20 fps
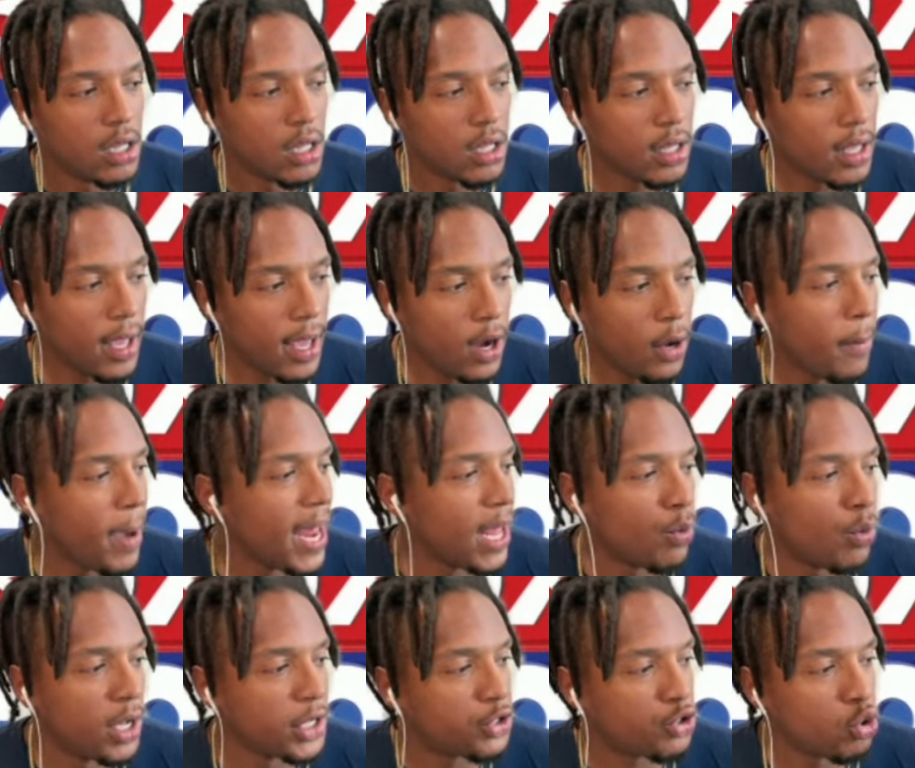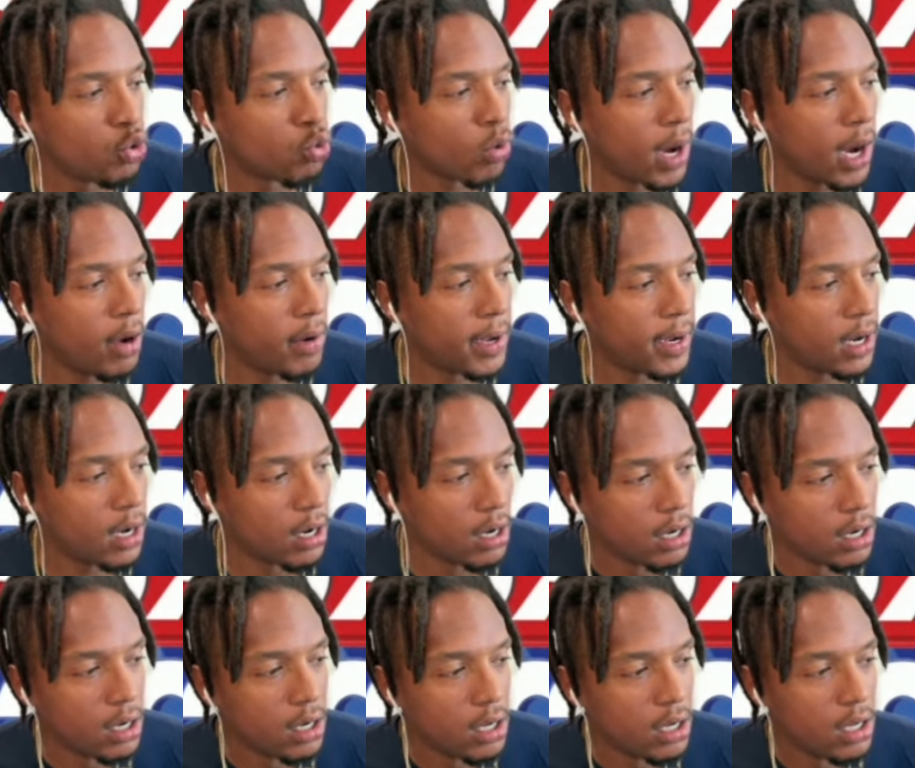Yeah, nobody wants you around here.
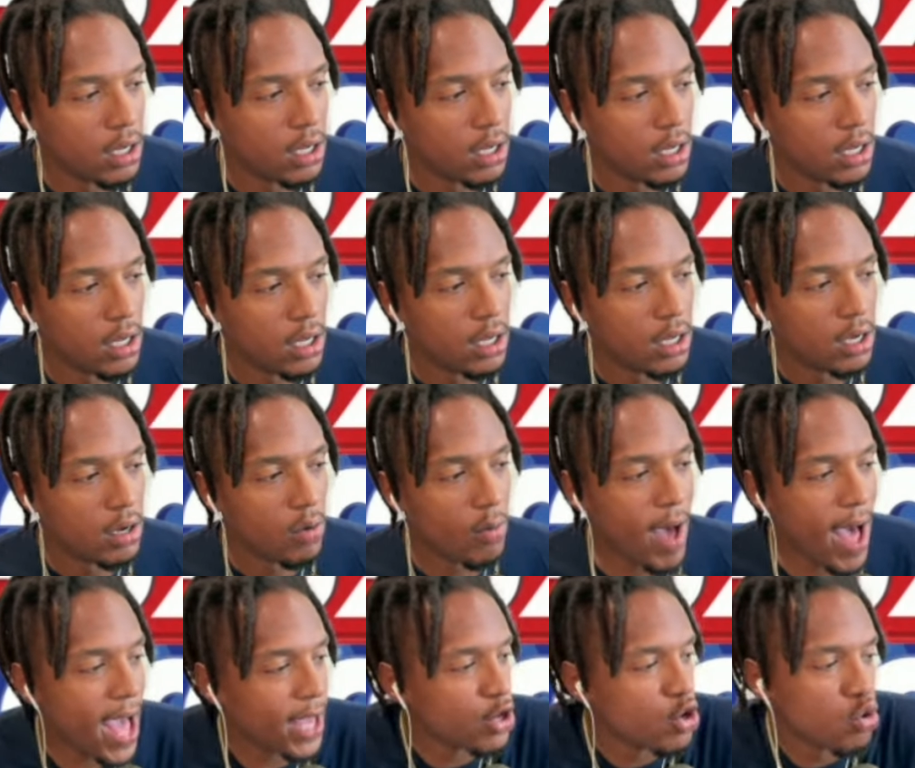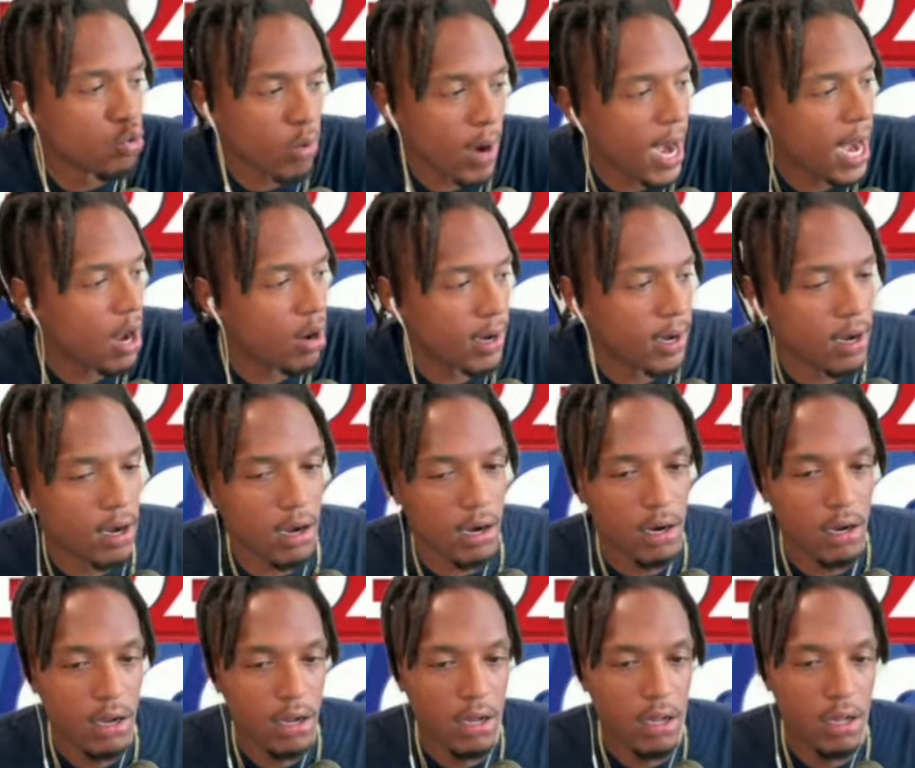Why are you around here?
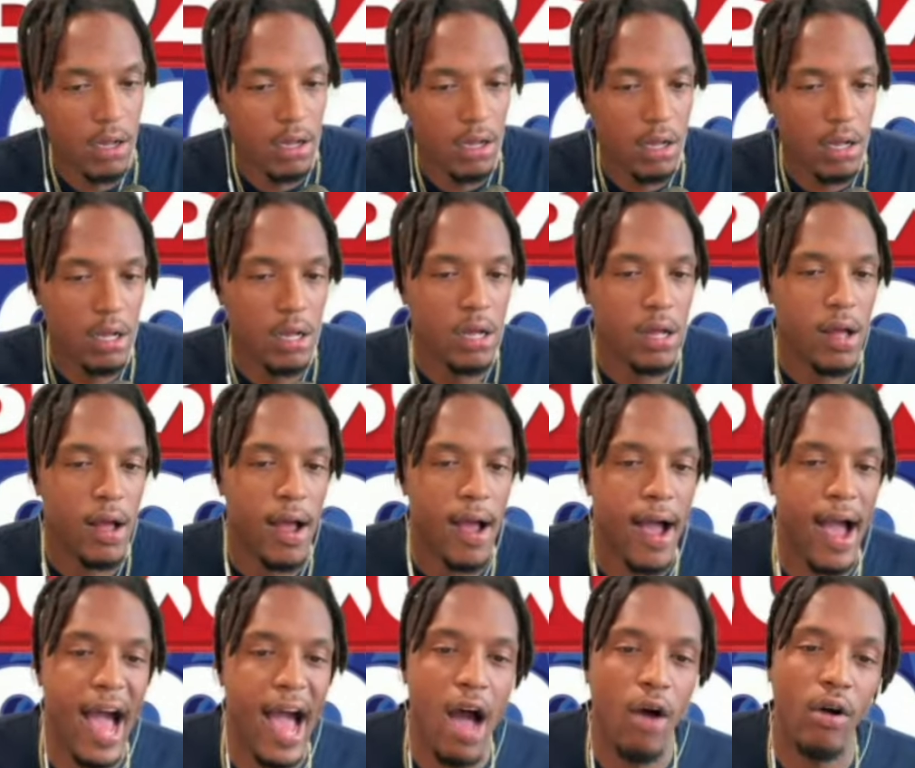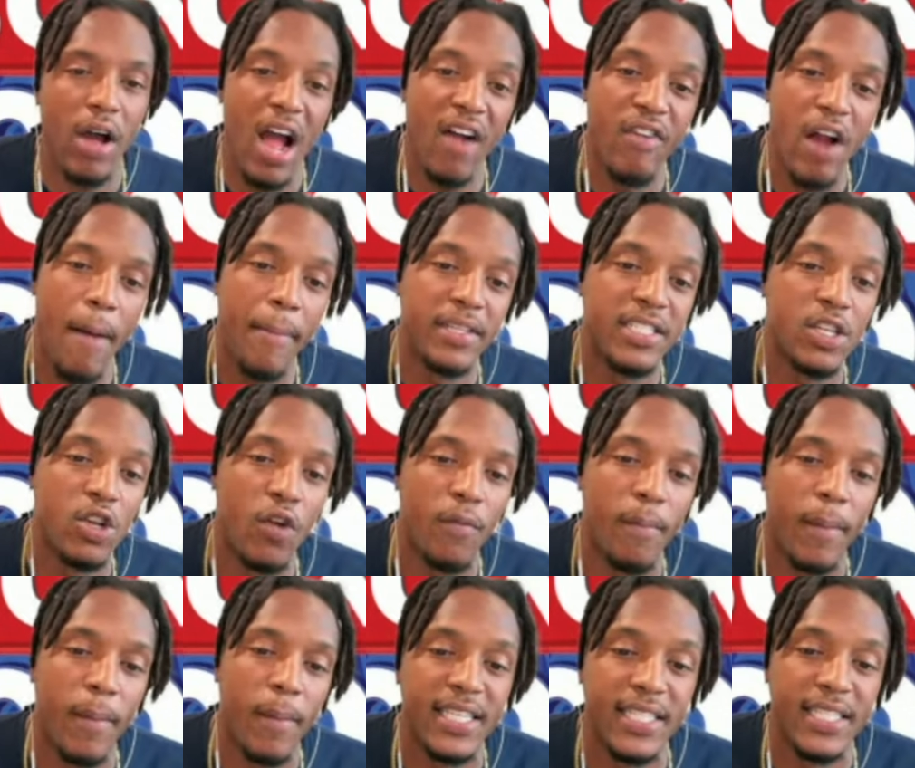However, I'm going to send over
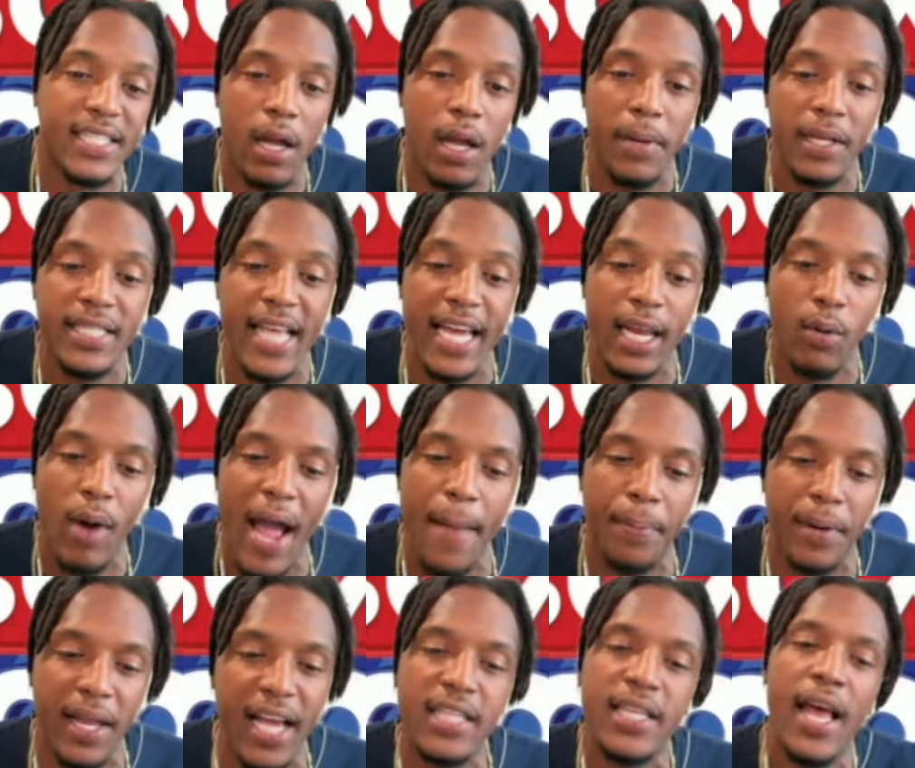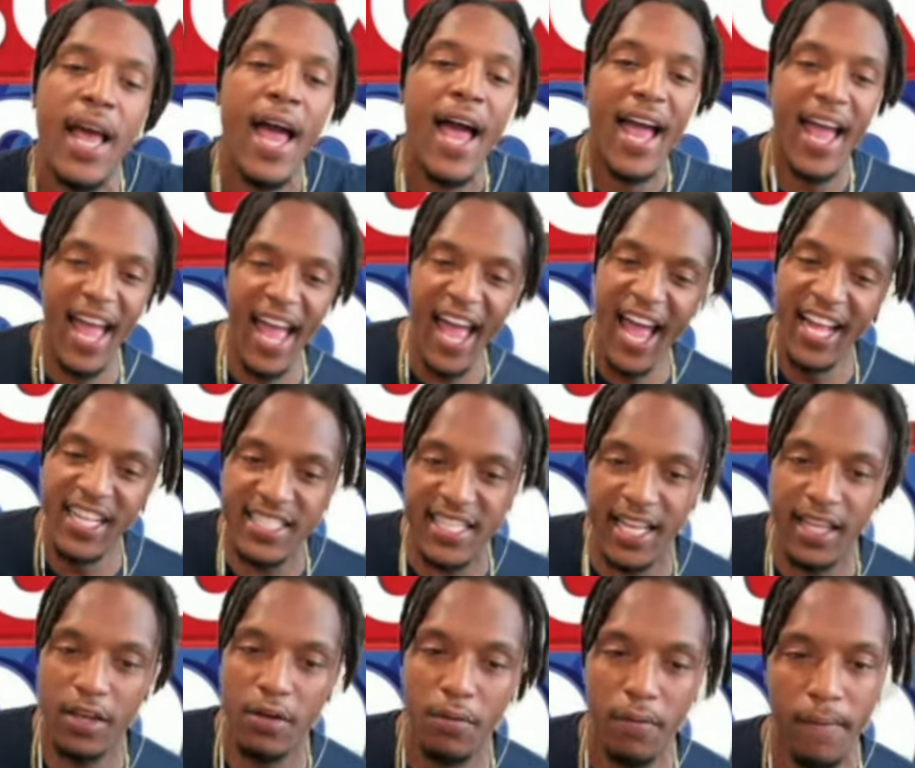my sister company. Take it away, please. And
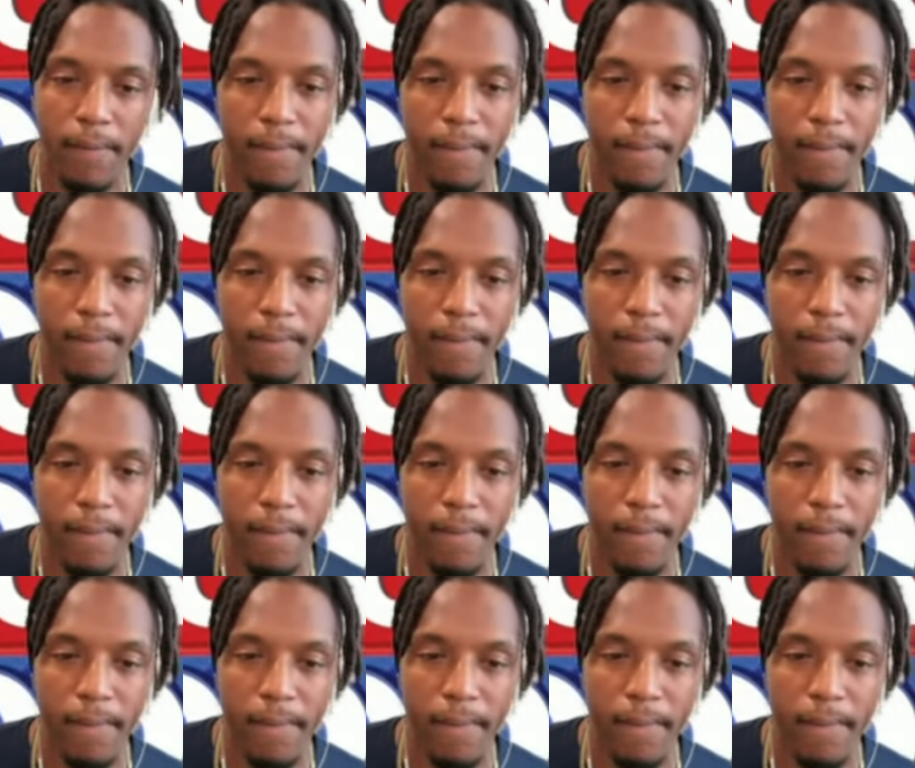continue.